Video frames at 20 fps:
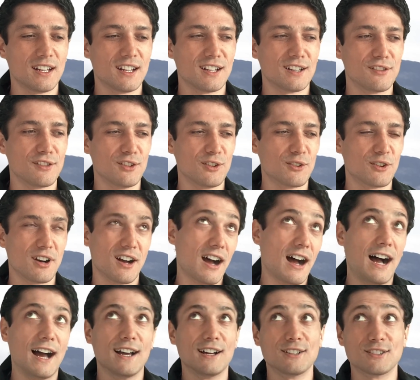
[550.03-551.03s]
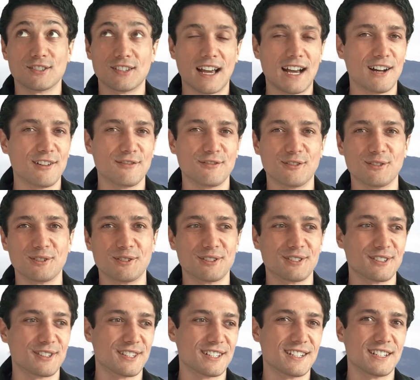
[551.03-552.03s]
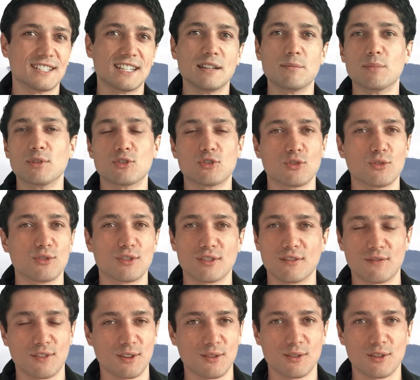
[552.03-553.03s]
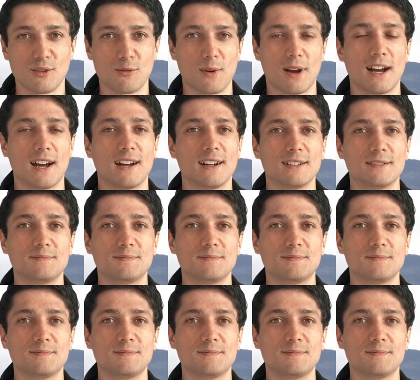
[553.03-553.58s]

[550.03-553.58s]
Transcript: your higher self or the deeper truth of who you are.